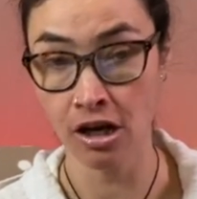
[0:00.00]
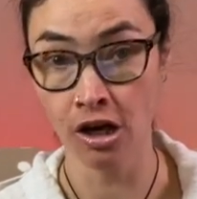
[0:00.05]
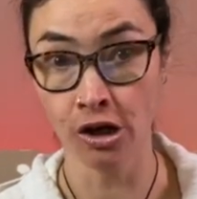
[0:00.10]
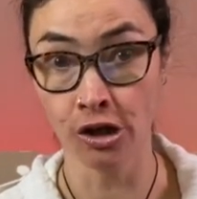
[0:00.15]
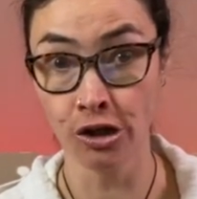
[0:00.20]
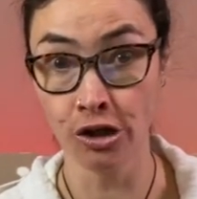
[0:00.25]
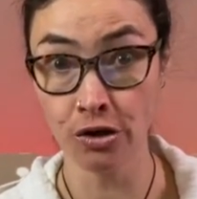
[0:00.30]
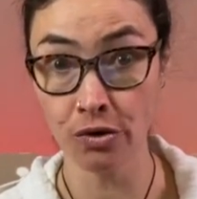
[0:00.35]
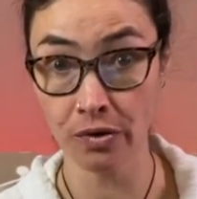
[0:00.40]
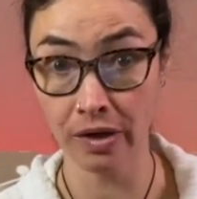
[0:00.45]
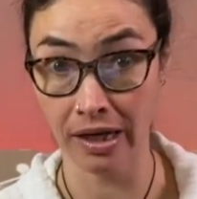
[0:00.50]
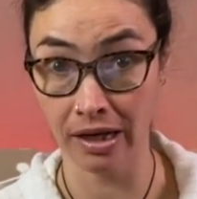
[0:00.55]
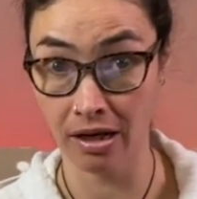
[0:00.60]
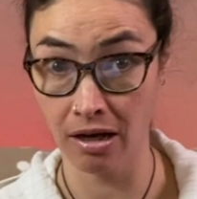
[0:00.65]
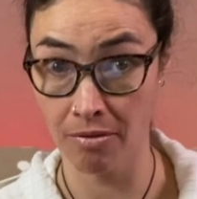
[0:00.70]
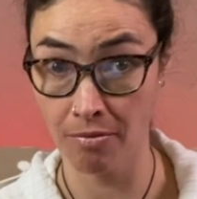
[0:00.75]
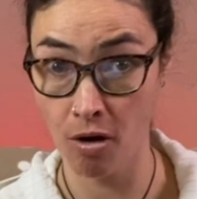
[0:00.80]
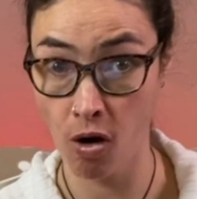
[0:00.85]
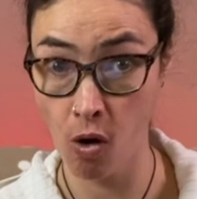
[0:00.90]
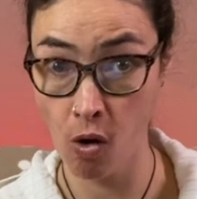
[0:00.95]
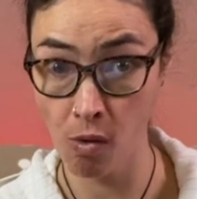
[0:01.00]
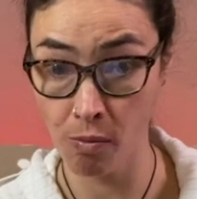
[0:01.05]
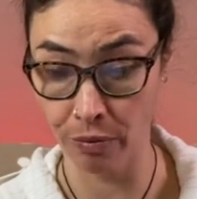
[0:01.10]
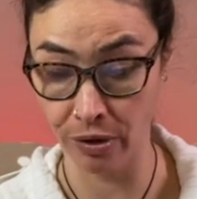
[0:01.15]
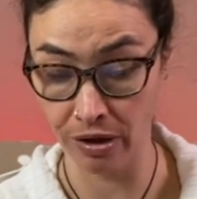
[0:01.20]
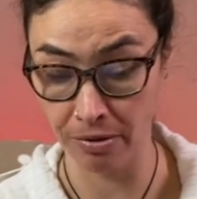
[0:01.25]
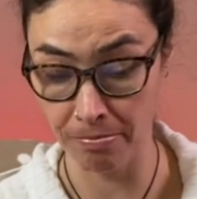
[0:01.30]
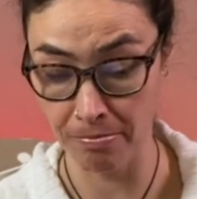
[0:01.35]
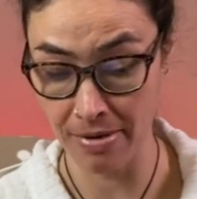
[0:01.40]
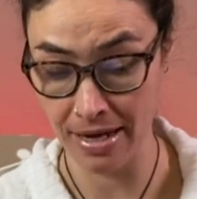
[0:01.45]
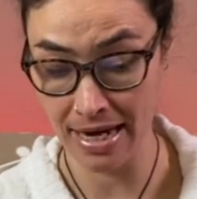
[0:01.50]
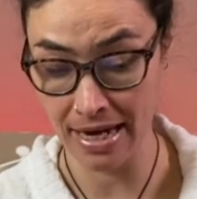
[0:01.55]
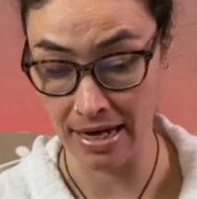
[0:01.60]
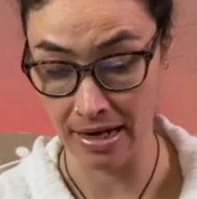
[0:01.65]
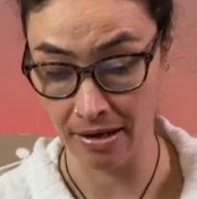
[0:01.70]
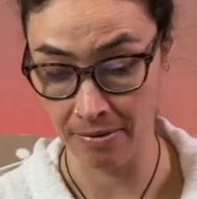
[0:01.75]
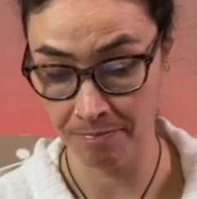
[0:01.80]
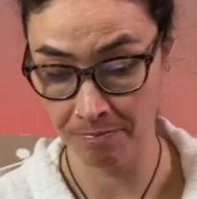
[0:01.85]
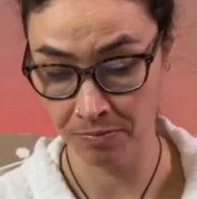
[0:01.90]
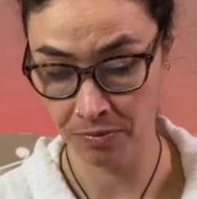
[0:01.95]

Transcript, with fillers: You can come home with me.